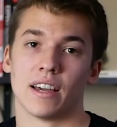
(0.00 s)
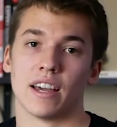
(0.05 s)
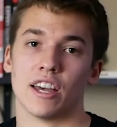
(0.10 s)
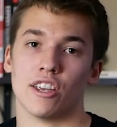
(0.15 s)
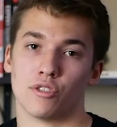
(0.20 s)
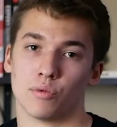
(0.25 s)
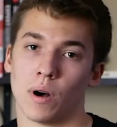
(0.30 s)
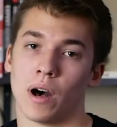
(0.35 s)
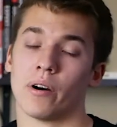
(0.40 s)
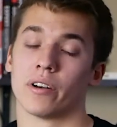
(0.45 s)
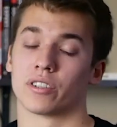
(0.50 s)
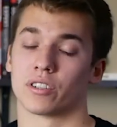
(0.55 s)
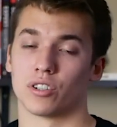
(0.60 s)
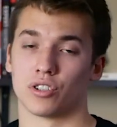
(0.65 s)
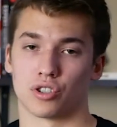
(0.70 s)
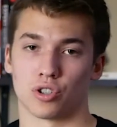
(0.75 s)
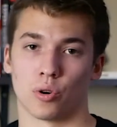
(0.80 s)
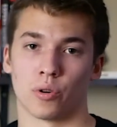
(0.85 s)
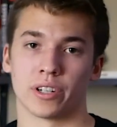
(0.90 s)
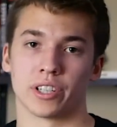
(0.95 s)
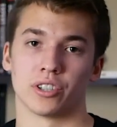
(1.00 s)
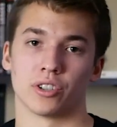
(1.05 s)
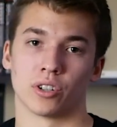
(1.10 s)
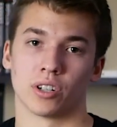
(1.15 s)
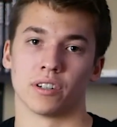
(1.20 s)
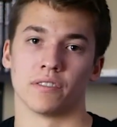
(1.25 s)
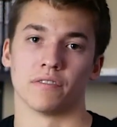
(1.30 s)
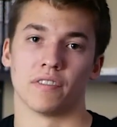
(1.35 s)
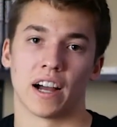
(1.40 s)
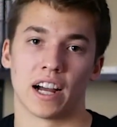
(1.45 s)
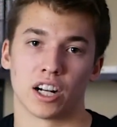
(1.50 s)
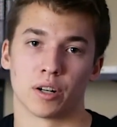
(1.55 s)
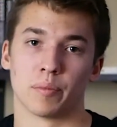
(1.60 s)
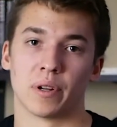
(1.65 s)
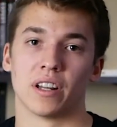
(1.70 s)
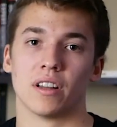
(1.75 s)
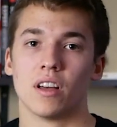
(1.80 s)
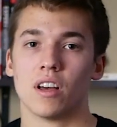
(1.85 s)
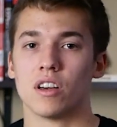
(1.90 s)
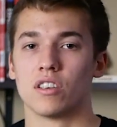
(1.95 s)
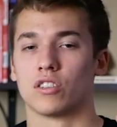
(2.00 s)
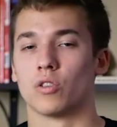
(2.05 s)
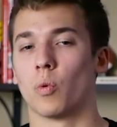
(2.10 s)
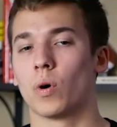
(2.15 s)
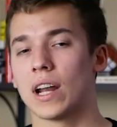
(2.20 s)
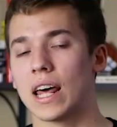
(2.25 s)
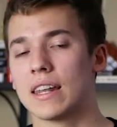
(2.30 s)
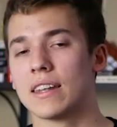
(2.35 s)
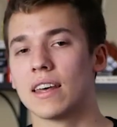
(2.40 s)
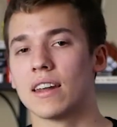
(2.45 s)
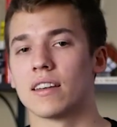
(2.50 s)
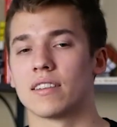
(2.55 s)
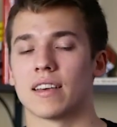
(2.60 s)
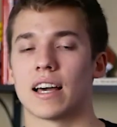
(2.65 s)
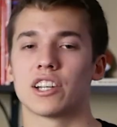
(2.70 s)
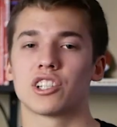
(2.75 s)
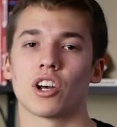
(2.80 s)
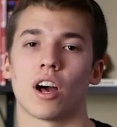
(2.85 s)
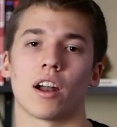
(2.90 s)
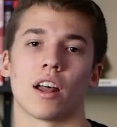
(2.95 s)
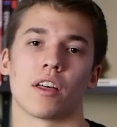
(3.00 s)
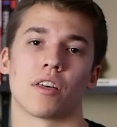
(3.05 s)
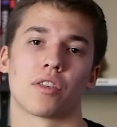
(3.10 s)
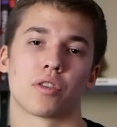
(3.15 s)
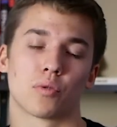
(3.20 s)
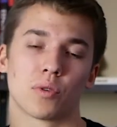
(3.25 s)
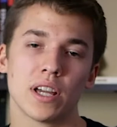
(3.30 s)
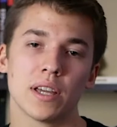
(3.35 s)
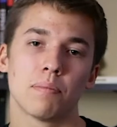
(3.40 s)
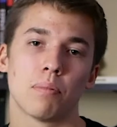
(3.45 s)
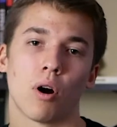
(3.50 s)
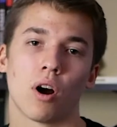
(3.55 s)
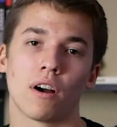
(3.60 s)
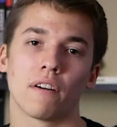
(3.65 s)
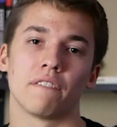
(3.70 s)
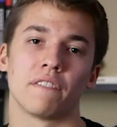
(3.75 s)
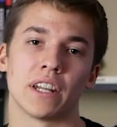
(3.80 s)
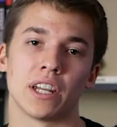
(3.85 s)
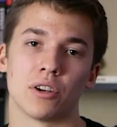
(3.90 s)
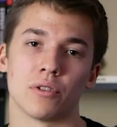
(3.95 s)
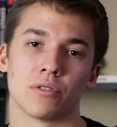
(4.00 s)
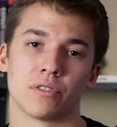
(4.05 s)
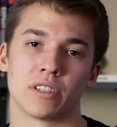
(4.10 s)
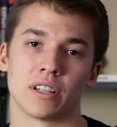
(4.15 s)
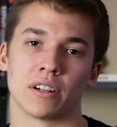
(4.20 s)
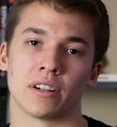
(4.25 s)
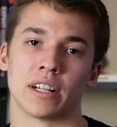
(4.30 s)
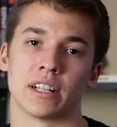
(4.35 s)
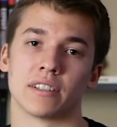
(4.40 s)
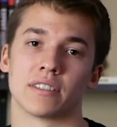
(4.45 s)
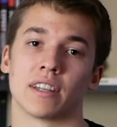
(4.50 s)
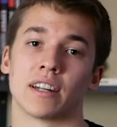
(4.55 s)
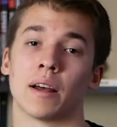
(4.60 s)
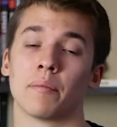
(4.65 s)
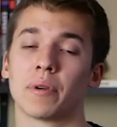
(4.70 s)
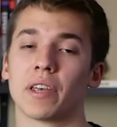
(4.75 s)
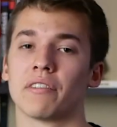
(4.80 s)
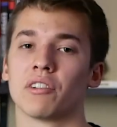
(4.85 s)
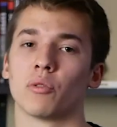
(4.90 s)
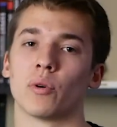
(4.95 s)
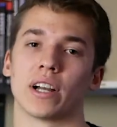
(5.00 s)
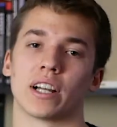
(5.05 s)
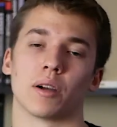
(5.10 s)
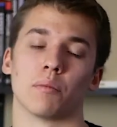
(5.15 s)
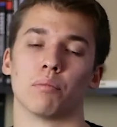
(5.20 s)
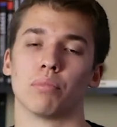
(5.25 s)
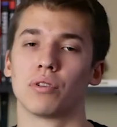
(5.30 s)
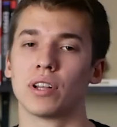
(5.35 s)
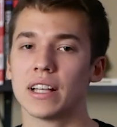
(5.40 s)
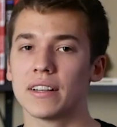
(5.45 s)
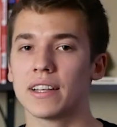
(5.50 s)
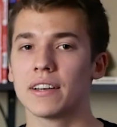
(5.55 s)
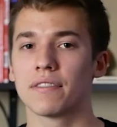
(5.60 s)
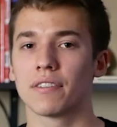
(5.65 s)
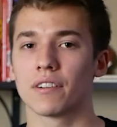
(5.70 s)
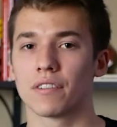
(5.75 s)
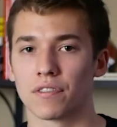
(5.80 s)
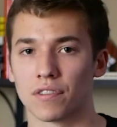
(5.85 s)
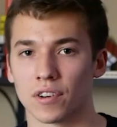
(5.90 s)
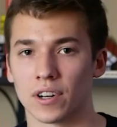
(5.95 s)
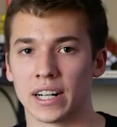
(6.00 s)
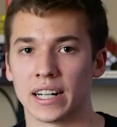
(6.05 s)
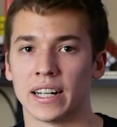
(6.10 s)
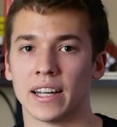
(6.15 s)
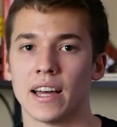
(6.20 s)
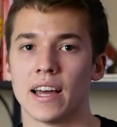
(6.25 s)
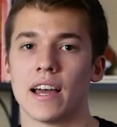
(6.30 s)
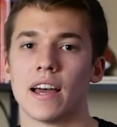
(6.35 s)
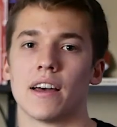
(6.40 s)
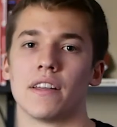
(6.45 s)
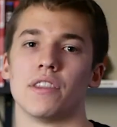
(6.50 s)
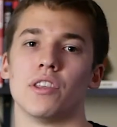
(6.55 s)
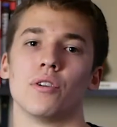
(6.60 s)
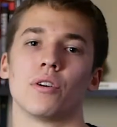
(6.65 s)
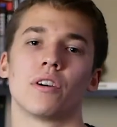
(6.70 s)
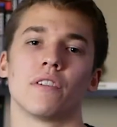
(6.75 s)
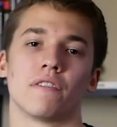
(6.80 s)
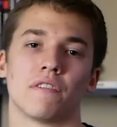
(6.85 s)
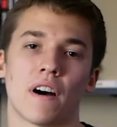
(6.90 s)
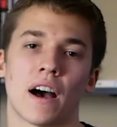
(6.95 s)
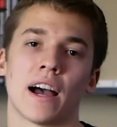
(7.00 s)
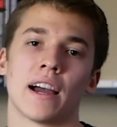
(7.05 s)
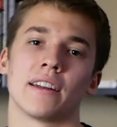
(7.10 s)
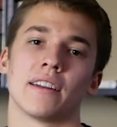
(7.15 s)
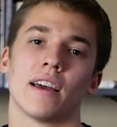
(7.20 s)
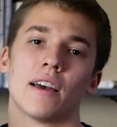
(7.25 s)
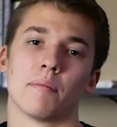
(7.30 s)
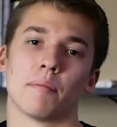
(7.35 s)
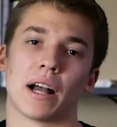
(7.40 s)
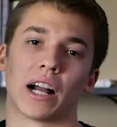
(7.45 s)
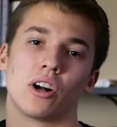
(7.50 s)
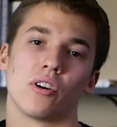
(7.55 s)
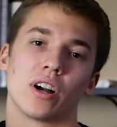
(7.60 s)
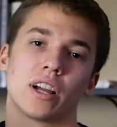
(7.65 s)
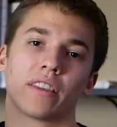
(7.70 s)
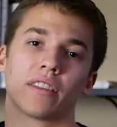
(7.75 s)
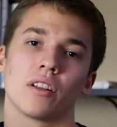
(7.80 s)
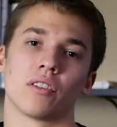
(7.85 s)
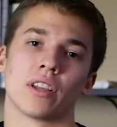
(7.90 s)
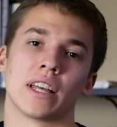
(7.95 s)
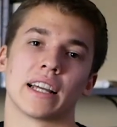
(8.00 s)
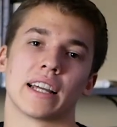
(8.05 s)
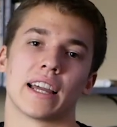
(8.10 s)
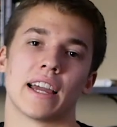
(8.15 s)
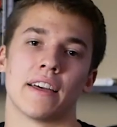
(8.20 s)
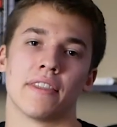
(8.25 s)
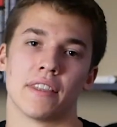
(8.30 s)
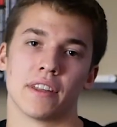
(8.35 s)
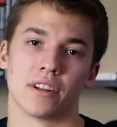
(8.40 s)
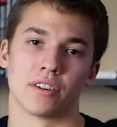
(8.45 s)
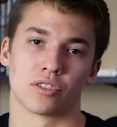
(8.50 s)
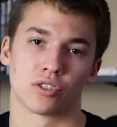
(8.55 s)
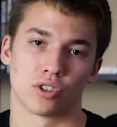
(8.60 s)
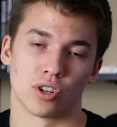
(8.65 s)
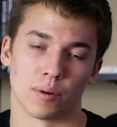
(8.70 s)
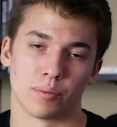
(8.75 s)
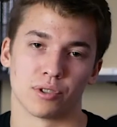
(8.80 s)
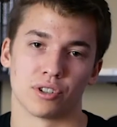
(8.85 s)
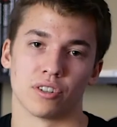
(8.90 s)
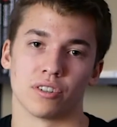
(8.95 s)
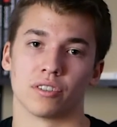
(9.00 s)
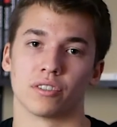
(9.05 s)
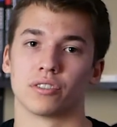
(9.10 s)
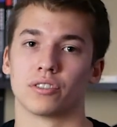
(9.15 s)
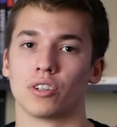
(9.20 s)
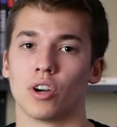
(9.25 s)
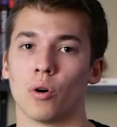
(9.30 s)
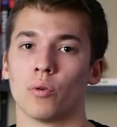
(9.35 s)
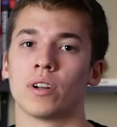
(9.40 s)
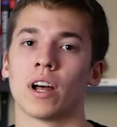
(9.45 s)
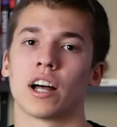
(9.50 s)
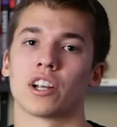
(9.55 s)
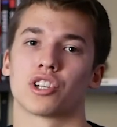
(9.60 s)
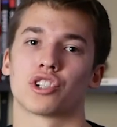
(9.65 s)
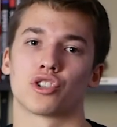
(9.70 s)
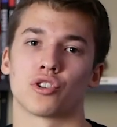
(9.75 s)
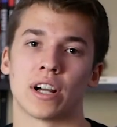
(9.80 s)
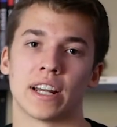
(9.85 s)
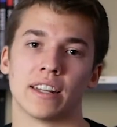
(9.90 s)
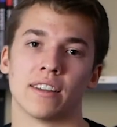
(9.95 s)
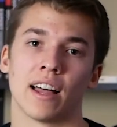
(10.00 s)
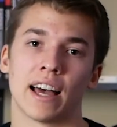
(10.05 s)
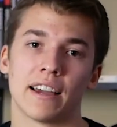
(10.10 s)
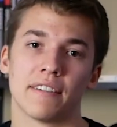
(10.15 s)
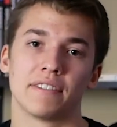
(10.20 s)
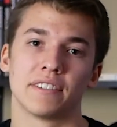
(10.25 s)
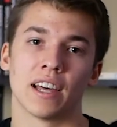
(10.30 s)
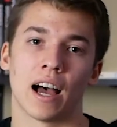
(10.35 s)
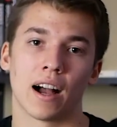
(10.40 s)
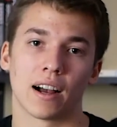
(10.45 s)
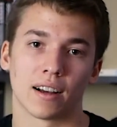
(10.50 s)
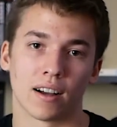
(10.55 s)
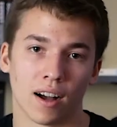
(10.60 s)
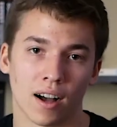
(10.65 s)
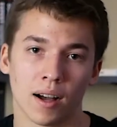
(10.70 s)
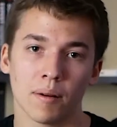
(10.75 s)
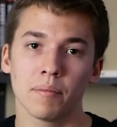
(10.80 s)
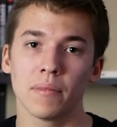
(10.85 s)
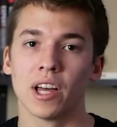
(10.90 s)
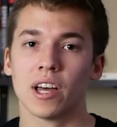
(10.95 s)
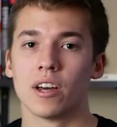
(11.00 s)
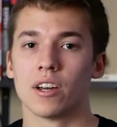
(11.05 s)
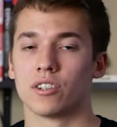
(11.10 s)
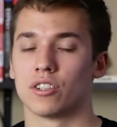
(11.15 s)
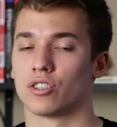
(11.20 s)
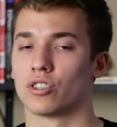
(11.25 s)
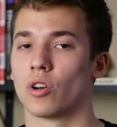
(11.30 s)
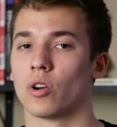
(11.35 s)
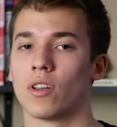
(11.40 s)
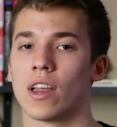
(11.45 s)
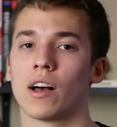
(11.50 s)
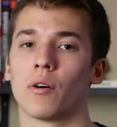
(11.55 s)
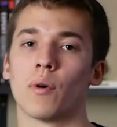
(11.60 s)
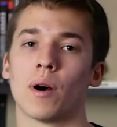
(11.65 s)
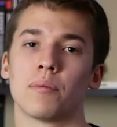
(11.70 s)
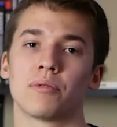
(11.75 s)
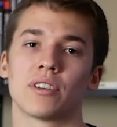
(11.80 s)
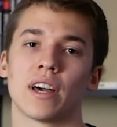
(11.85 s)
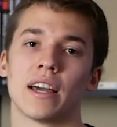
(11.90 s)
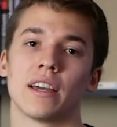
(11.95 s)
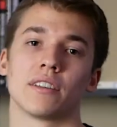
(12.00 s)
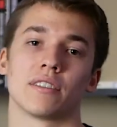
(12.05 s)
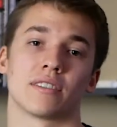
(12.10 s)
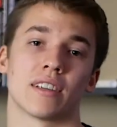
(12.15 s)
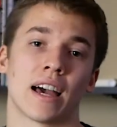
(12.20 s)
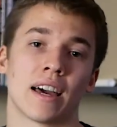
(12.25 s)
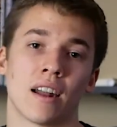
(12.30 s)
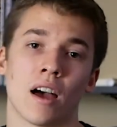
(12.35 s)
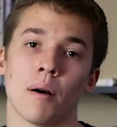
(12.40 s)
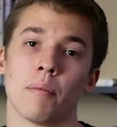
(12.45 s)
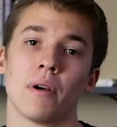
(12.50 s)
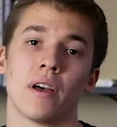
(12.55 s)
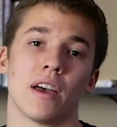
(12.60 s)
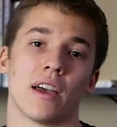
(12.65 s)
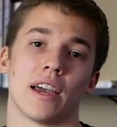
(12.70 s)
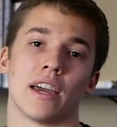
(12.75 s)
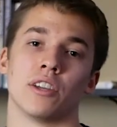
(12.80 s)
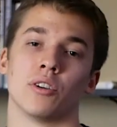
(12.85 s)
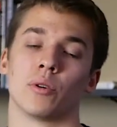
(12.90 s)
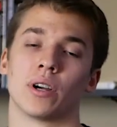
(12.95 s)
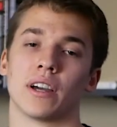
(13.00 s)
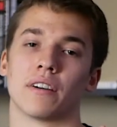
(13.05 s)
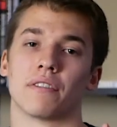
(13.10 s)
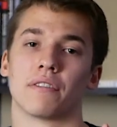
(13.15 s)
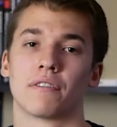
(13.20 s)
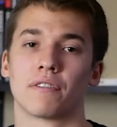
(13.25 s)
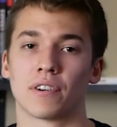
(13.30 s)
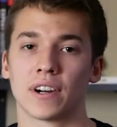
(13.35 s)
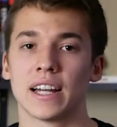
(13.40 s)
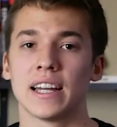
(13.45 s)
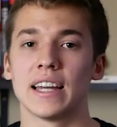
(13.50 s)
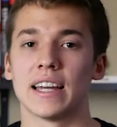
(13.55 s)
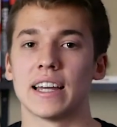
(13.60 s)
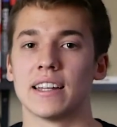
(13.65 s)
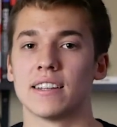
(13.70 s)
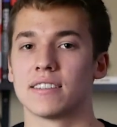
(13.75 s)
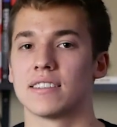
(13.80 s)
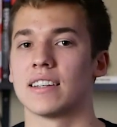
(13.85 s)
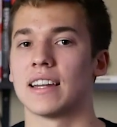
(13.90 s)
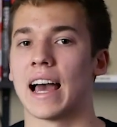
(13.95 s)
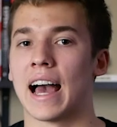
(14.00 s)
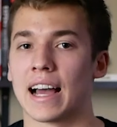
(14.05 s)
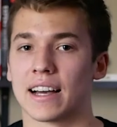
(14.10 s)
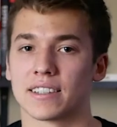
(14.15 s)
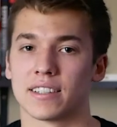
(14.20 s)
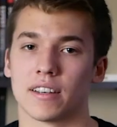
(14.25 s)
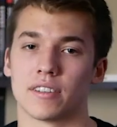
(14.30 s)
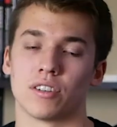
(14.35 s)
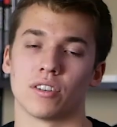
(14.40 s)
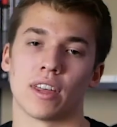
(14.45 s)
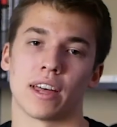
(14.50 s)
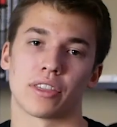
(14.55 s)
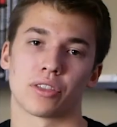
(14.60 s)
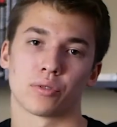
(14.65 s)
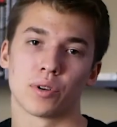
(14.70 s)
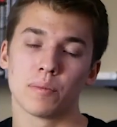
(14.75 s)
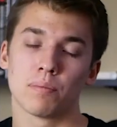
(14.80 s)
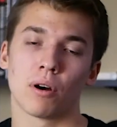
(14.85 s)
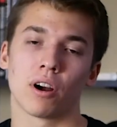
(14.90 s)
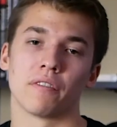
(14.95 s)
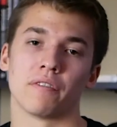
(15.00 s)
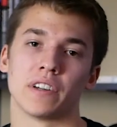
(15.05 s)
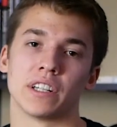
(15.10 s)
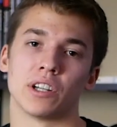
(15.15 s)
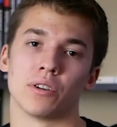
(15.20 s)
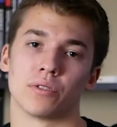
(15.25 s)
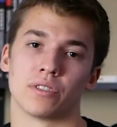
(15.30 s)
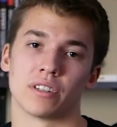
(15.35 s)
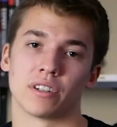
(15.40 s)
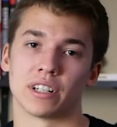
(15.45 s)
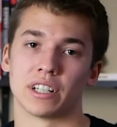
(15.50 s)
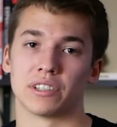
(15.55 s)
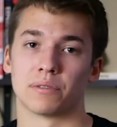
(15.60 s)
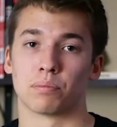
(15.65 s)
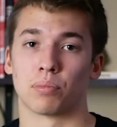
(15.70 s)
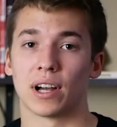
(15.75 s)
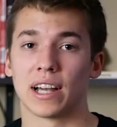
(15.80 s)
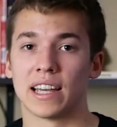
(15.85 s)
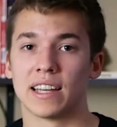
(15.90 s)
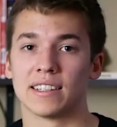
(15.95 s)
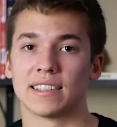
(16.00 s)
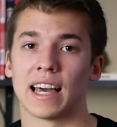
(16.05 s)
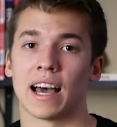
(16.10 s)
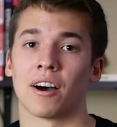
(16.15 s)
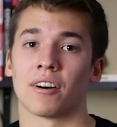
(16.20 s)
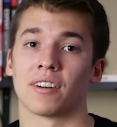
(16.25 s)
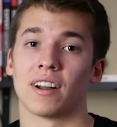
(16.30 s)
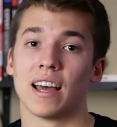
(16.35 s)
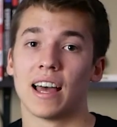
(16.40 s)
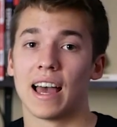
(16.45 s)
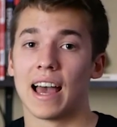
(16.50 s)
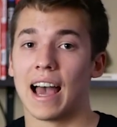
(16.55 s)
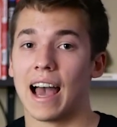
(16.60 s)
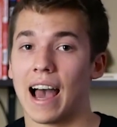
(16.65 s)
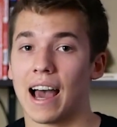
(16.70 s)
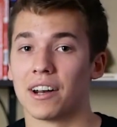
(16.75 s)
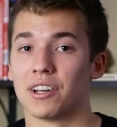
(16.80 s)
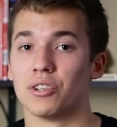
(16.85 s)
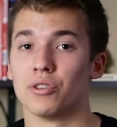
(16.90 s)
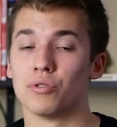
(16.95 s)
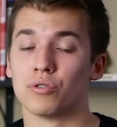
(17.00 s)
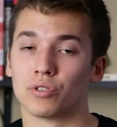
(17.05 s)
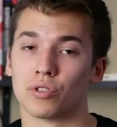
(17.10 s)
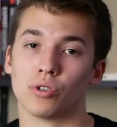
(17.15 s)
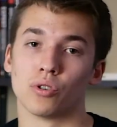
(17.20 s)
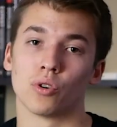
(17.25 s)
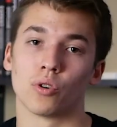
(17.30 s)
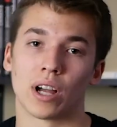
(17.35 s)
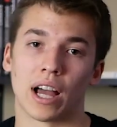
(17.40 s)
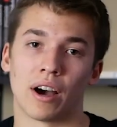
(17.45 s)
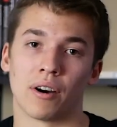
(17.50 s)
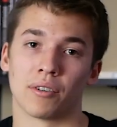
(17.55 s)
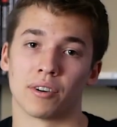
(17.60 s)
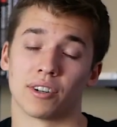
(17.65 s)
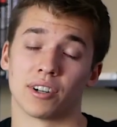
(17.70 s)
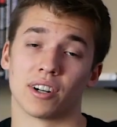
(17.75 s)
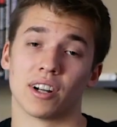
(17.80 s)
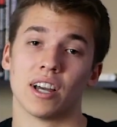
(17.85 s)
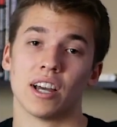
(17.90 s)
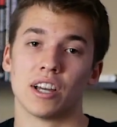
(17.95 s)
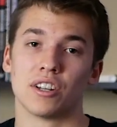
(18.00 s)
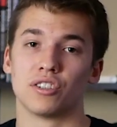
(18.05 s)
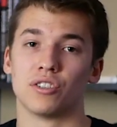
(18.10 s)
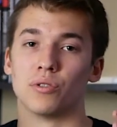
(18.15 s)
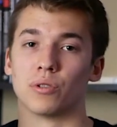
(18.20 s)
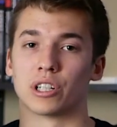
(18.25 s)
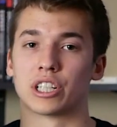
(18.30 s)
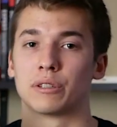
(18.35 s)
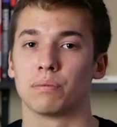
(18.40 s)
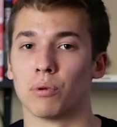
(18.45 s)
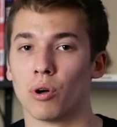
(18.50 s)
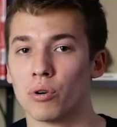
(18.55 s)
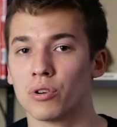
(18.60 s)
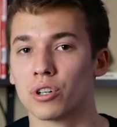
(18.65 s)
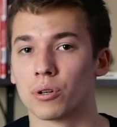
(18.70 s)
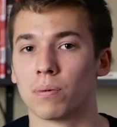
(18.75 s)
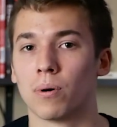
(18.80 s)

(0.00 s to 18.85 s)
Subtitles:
as well as controlling your environment. So what I did is I shot a 3-part video series that I'm giving away completely for free that you can find by clicking the link in the description, go.strayedlife.com. Just go to that website, sign up, and you'll get free instant access to that 3-part video series breaking down how to use Google Calendar to explode your